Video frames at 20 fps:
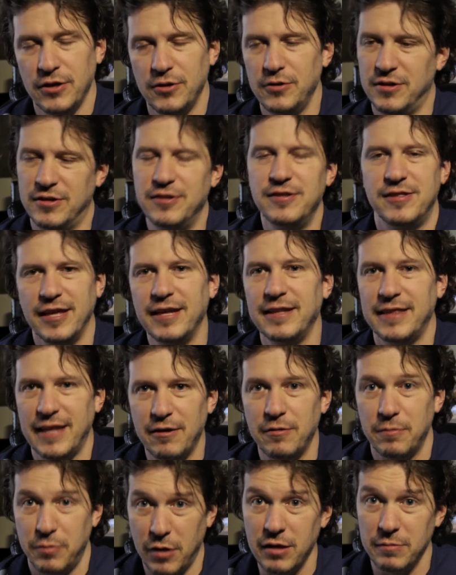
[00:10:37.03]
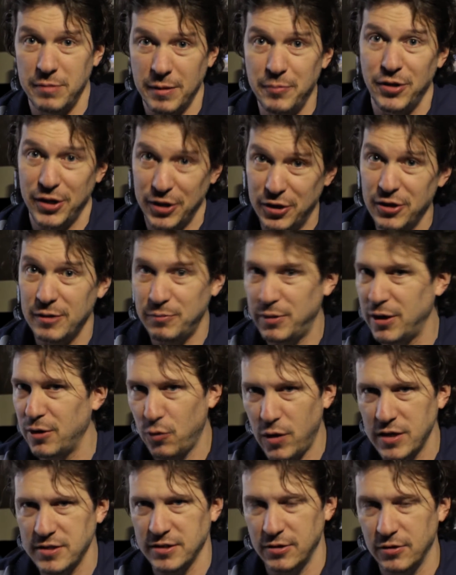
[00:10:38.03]
You'd think that it would probably be pretty good, but
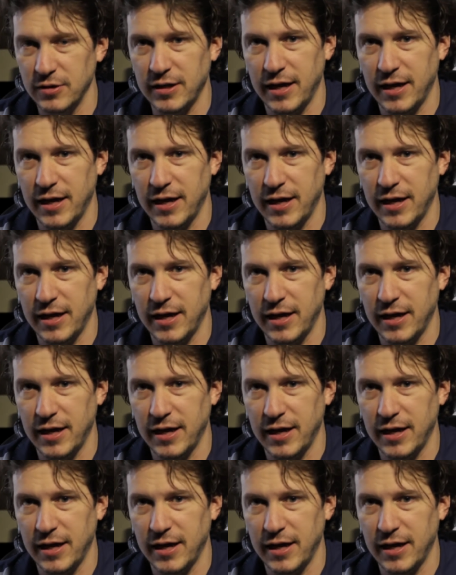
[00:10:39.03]
it wasn't.